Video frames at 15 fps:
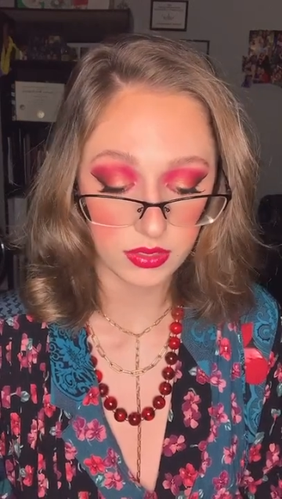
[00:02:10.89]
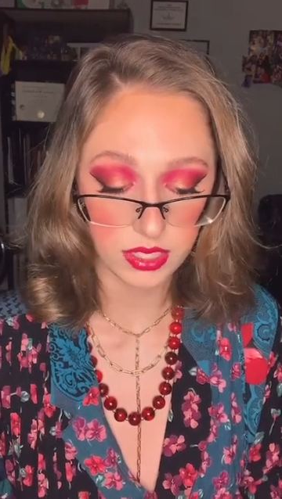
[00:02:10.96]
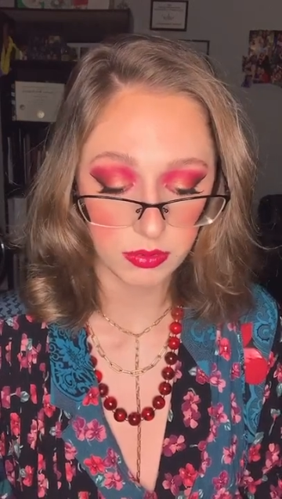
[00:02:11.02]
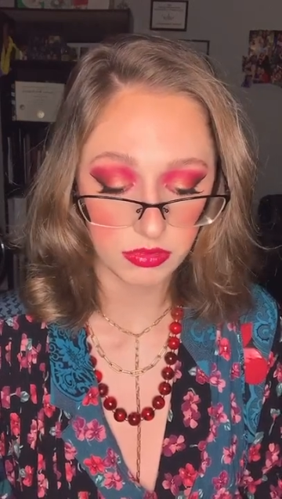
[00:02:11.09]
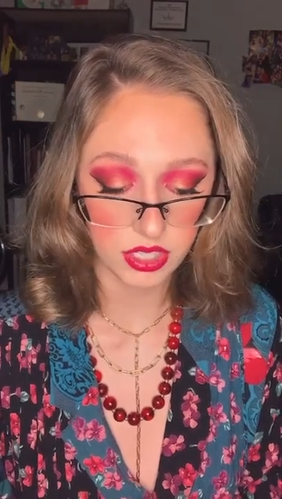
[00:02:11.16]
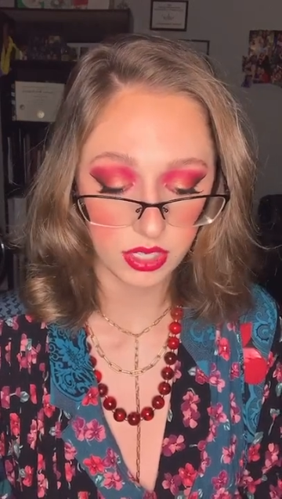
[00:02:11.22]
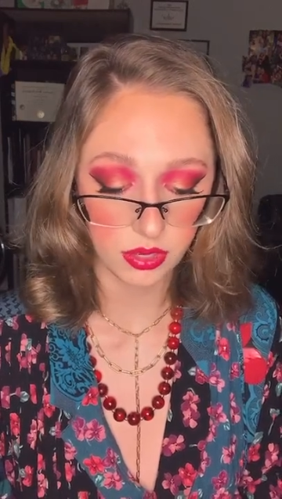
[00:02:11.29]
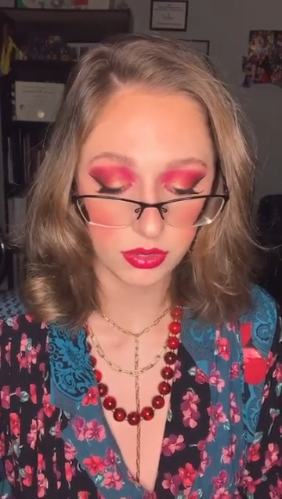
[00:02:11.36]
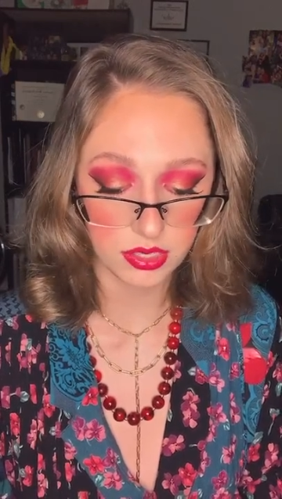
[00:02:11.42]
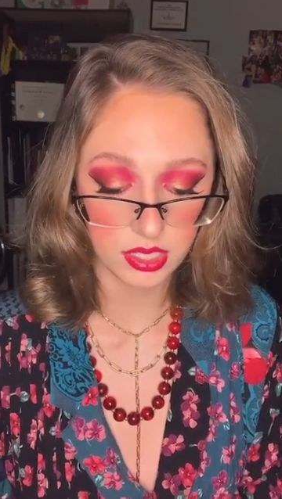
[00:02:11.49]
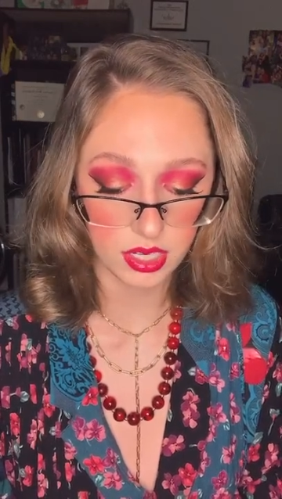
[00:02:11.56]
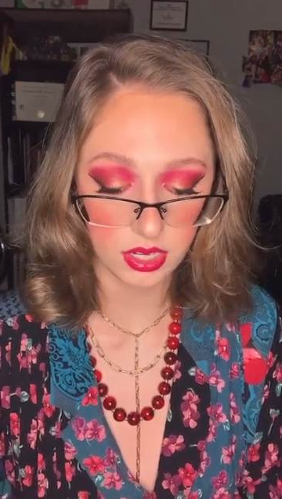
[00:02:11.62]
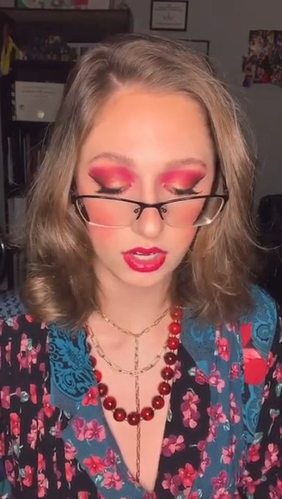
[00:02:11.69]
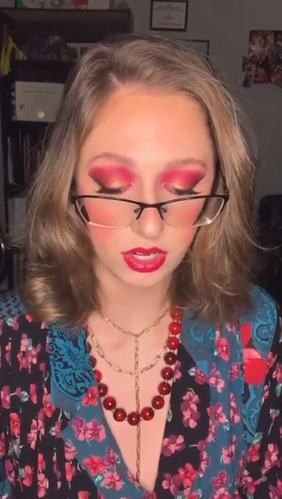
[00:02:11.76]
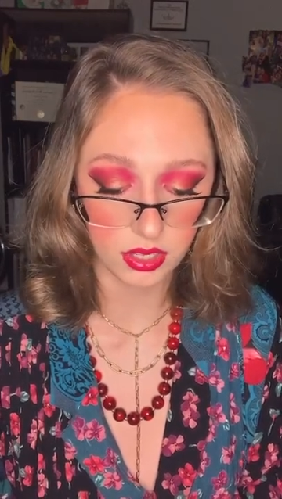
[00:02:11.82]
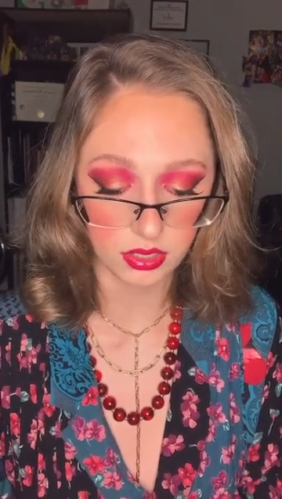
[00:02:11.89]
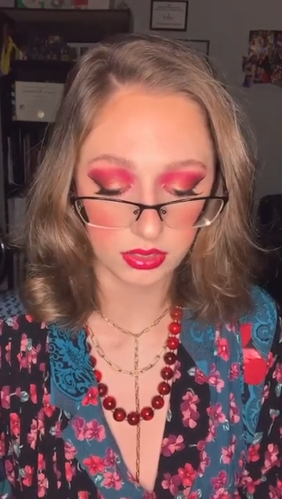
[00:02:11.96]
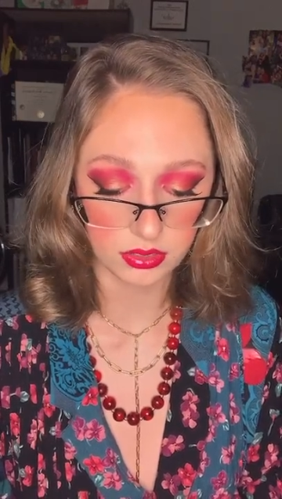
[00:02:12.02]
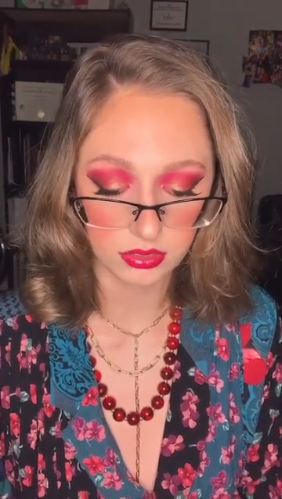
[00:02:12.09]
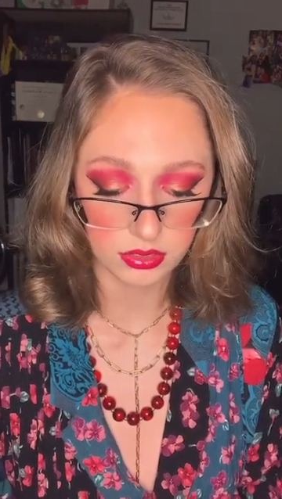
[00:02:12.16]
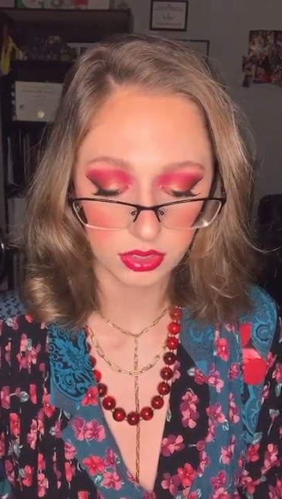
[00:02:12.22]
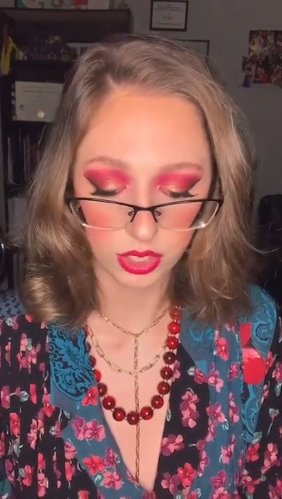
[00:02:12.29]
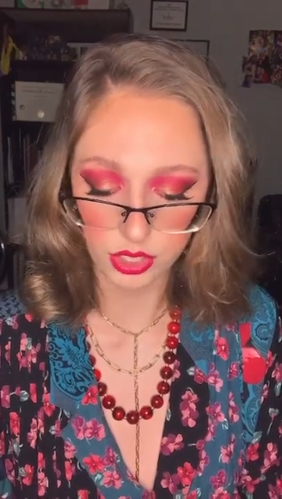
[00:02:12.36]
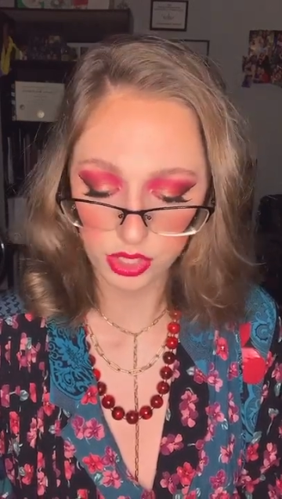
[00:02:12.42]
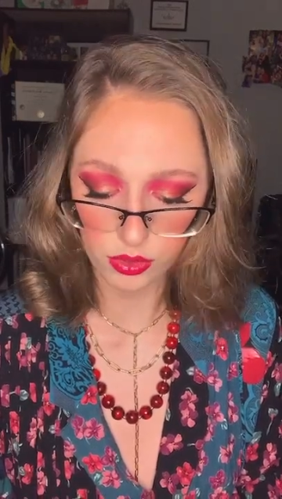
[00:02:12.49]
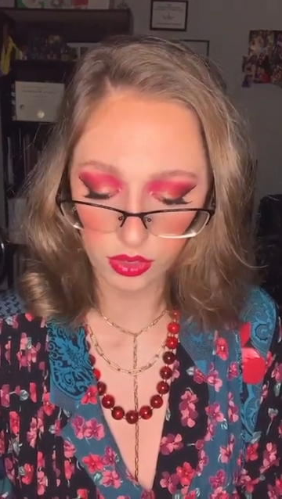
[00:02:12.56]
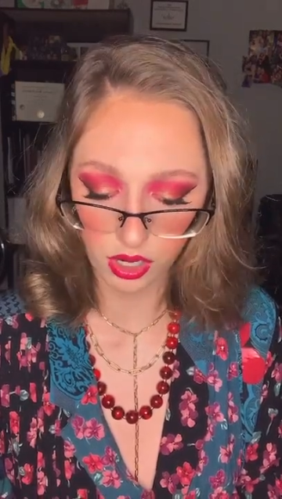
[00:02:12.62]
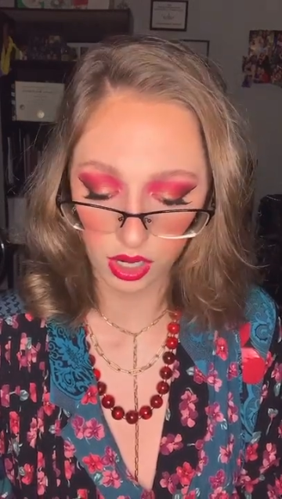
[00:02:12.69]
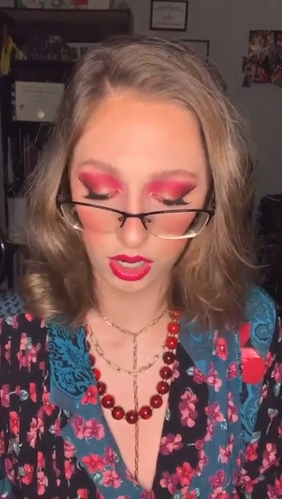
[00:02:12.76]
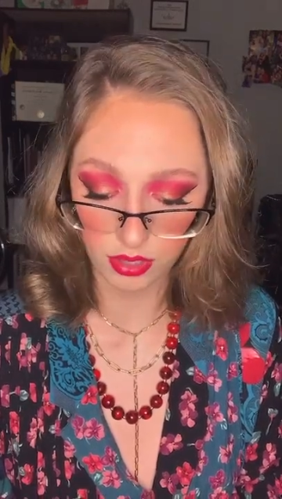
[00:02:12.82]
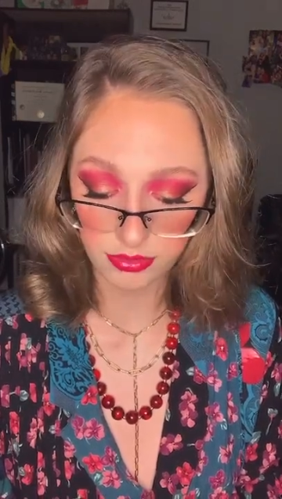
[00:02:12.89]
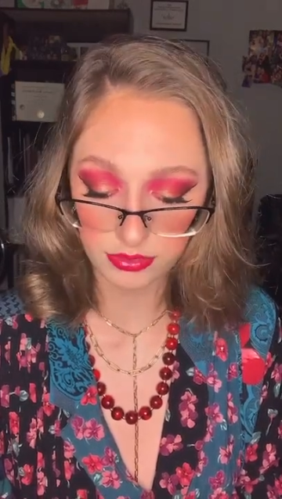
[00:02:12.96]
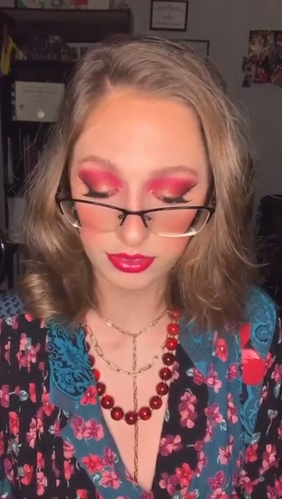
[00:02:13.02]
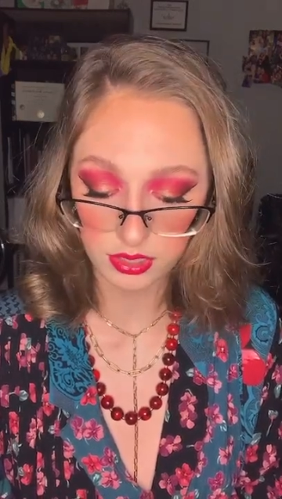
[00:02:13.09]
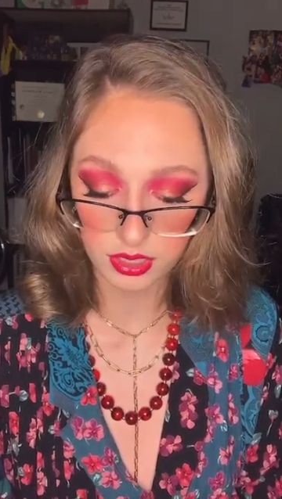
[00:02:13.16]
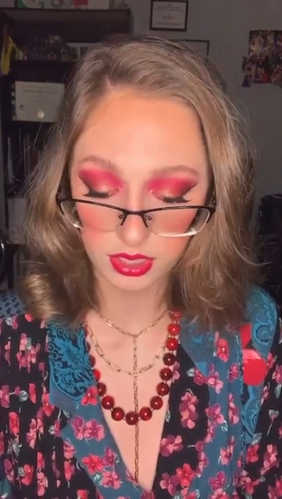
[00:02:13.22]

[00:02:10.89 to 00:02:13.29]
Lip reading: seem to notice it at all. Couldn't you cough?